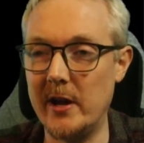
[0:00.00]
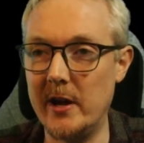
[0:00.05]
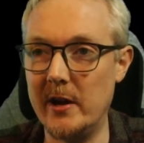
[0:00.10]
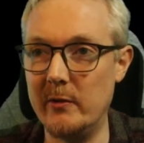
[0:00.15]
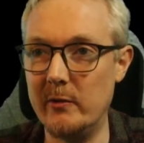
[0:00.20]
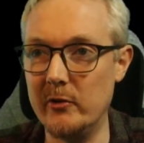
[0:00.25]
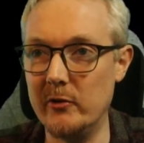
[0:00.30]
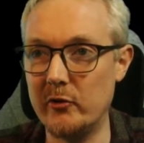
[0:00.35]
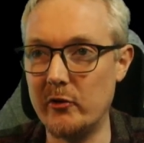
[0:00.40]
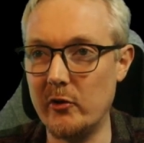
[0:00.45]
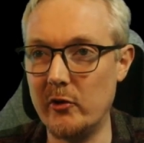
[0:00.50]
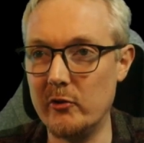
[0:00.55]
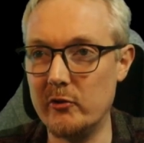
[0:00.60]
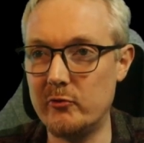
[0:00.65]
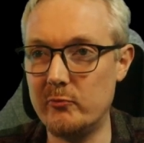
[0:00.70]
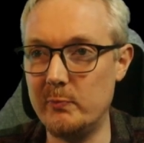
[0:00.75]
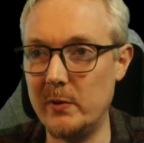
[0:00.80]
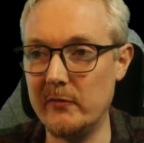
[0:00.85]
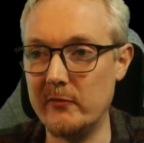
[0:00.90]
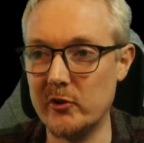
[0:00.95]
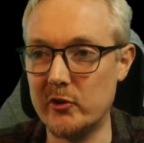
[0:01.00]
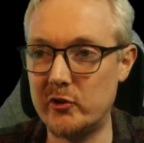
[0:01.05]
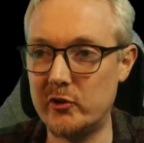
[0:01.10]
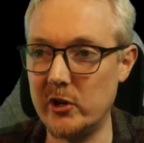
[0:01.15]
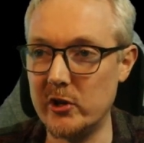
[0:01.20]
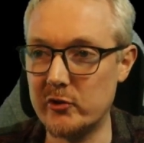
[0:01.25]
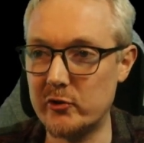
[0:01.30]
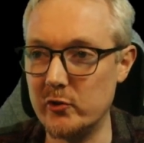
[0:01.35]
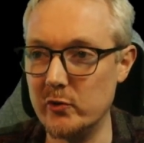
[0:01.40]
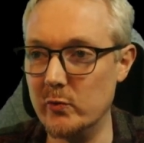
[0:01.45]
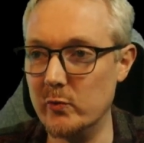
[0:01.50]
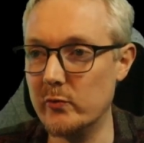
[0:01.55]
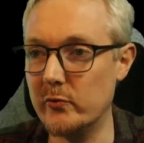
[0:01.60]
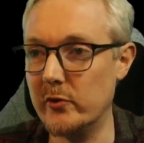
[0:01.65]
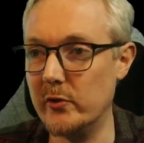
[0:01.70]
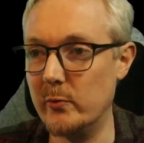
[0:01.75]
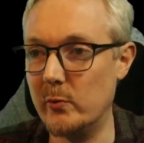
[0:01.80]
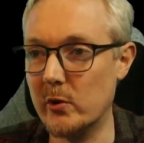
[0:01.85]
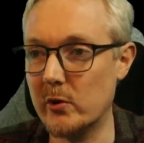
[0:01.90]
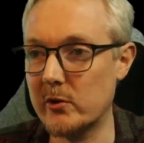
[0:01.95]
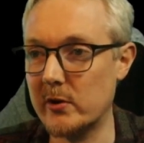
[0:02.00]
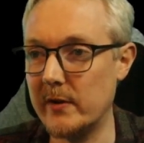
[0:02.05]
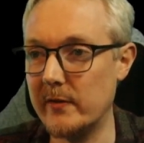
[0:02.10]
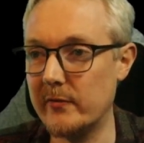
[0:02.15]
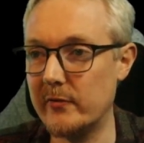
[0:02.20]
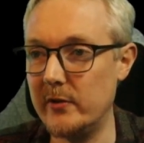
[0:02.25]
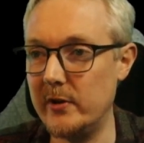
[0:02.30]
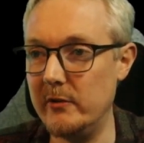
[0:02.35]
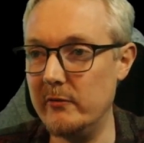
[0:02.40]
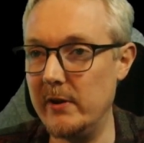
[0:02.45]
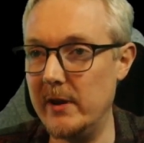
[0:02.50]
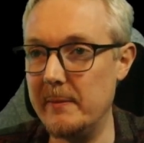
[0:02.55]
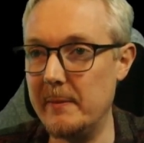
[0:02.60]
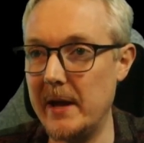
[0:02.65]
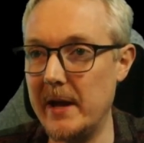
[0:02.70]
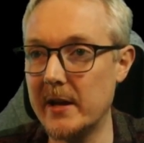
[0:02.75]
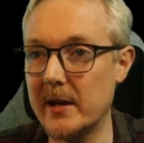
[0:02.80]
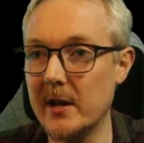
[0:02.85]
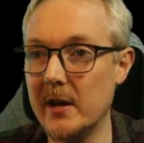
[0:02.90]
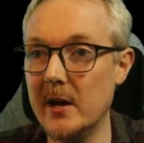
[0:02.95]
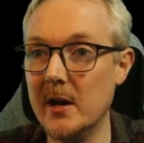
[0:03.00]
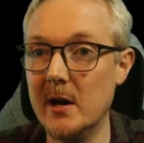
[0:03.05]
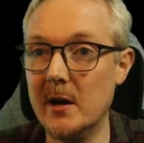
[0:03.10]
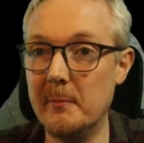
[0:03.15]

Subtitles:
It's a bit of a shit show, the Warcraft 3 remake.